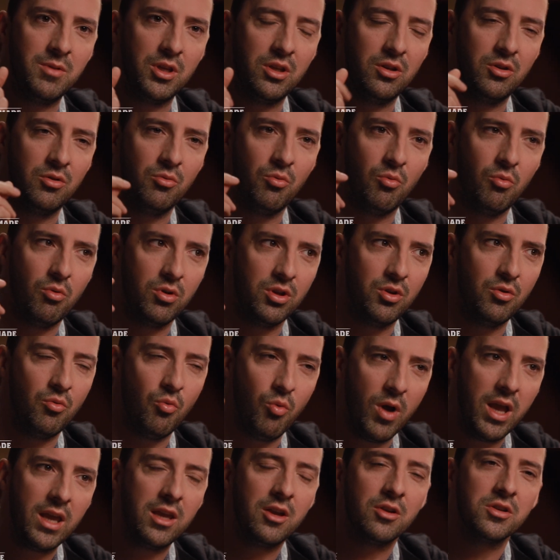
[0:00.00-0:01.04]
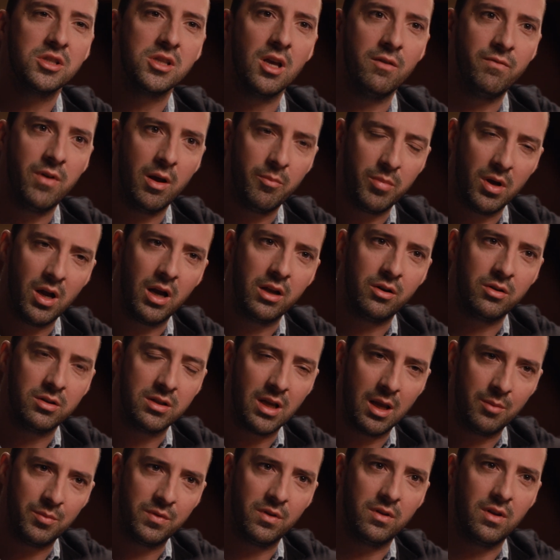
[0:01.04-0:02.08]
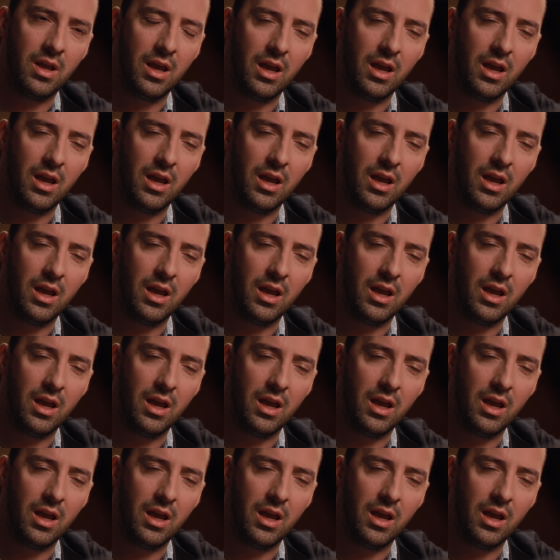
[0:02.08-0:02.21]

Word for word: to me, you wake yourself up 100 times a